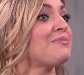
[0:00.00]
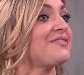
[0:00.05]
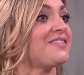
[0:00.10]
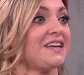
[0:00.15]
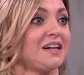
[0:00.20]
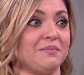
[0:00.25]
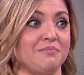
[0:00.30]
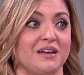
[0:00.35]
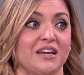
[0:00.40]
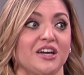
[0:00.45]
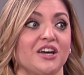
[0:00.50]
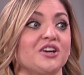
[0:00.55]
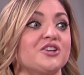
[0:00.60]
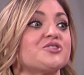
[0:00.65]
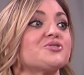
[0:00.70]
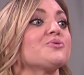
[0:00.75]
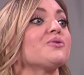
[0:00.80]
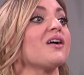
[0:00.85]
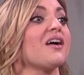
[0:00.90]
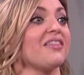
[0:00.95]
it and making
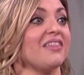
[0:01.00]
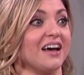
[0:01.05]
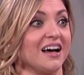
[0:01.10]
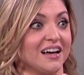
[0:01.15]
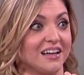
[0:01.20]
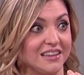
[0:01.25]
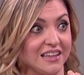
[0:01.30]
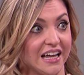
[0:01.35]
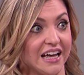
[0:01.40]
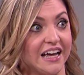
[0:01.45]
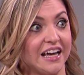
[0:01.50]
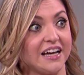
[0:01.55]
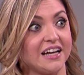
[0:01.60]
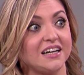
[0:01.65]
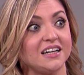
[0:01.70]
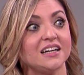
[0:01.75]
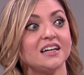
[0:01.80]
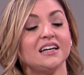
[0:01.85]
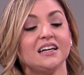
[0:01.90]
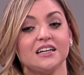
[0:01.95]
sure that like
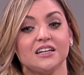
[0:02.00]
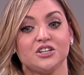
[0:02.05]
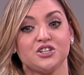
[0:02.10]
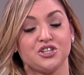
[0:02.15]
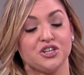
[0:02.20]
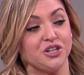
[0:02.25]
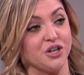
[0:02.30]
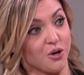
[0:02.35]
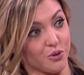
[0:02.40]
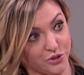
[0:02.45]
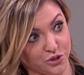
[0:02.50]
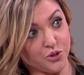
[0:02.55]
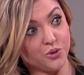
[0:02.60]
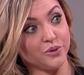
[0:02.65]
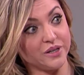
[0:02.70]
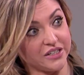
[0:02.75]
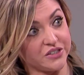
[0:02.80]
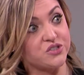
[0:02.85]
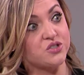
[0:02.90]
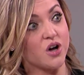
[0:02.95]
she knows who
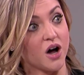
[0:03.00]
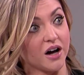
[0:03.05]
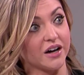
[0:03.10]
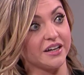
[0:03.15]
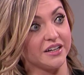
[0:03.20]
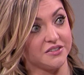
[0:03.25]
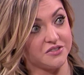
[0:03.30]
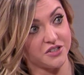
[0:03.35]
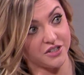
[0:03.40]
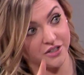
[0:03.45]
he's talking to.